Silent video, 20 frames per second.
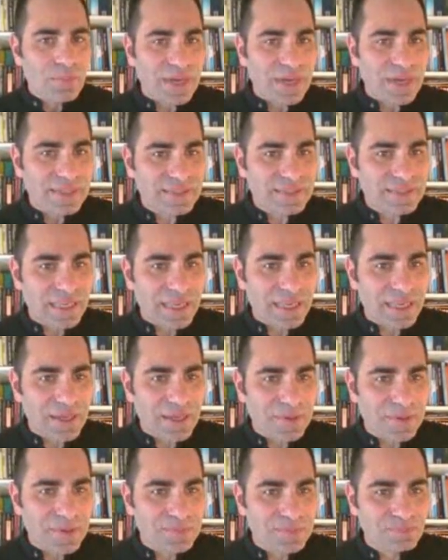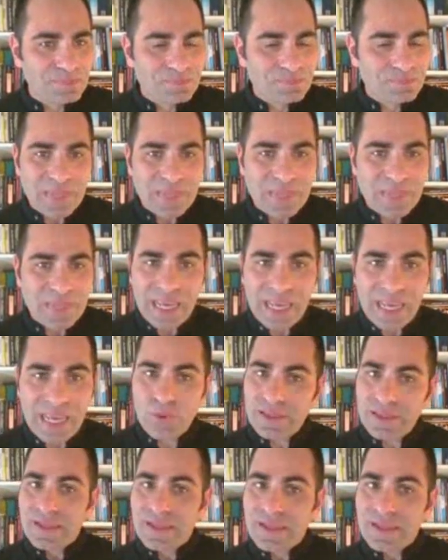But
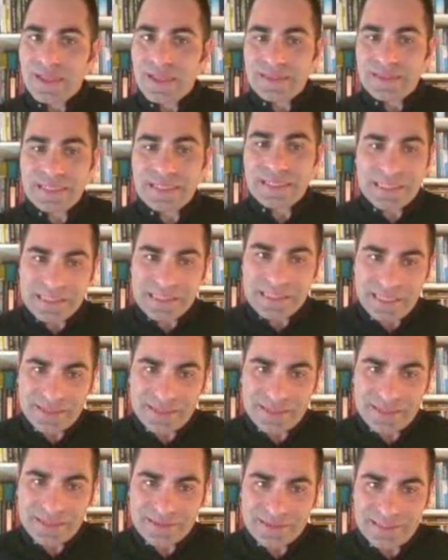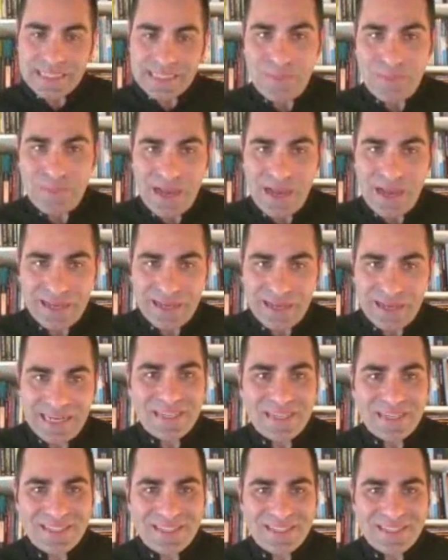anyway, this is it. This is my
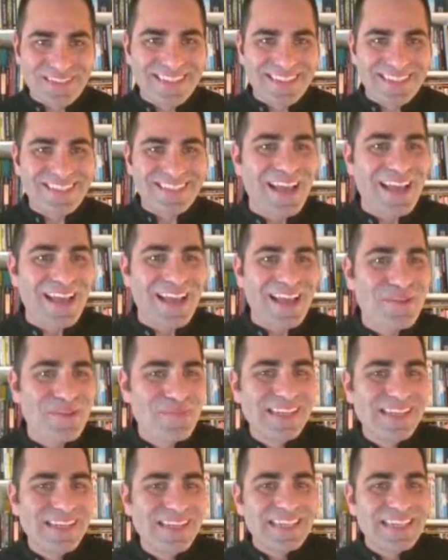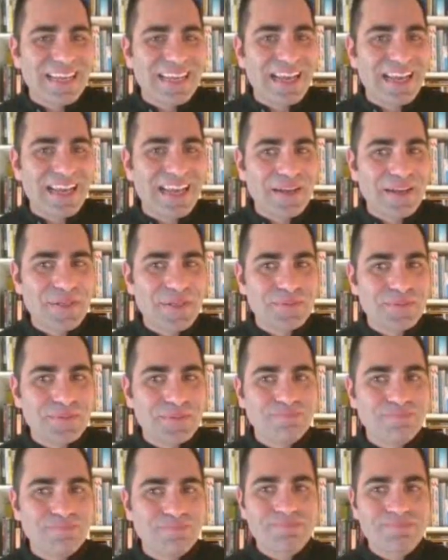limit of the time.
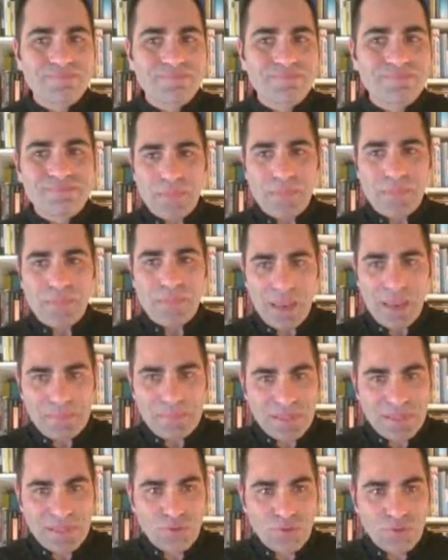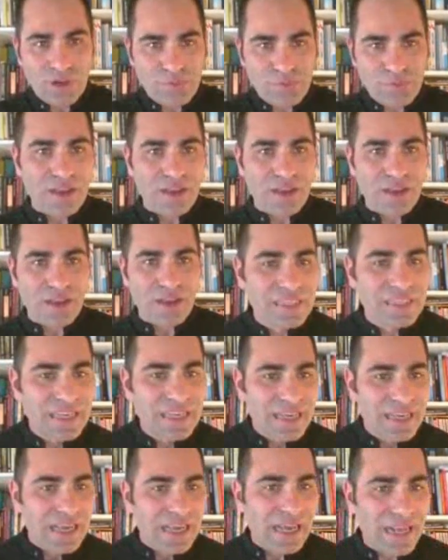I'm happy you arrived.
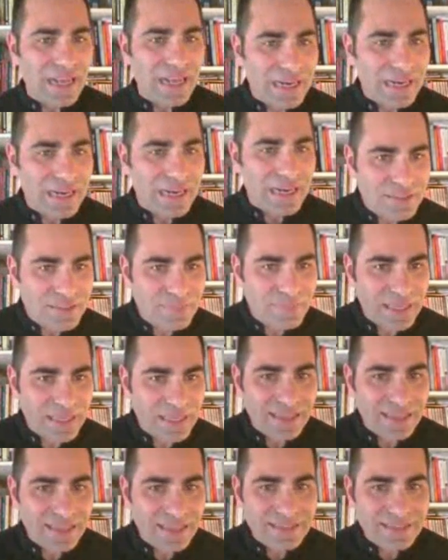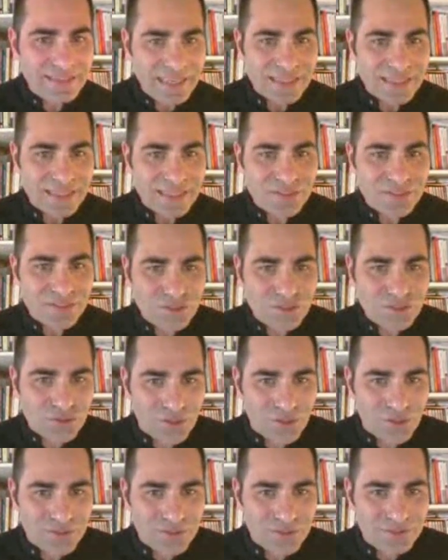Let me take a
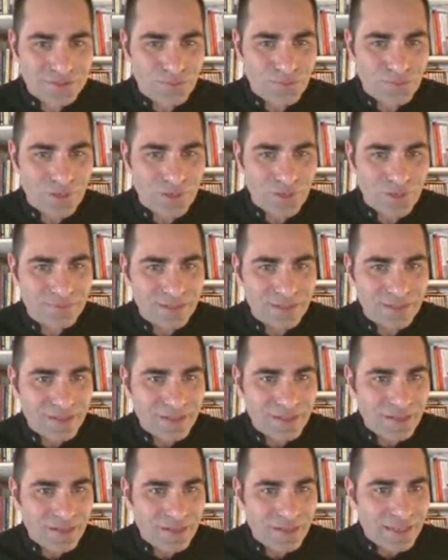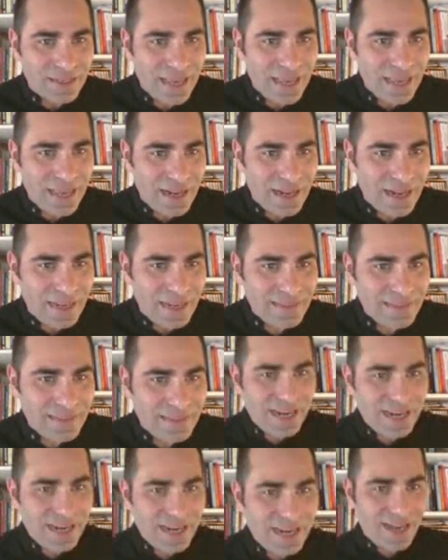short, well, yeah,
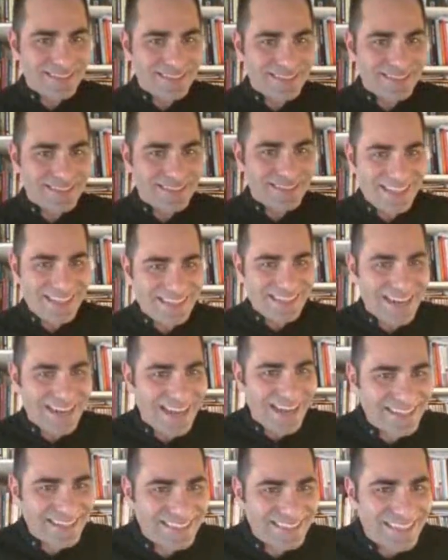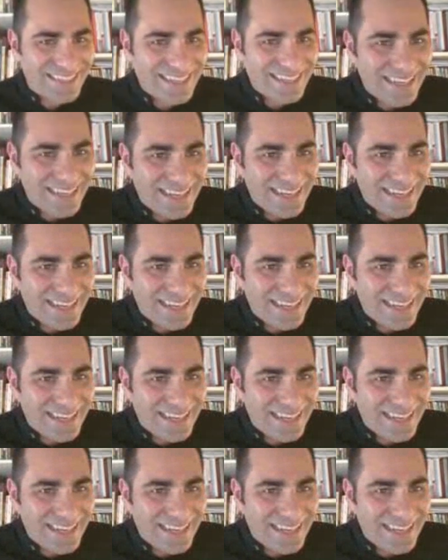that's a lot. That's a lot.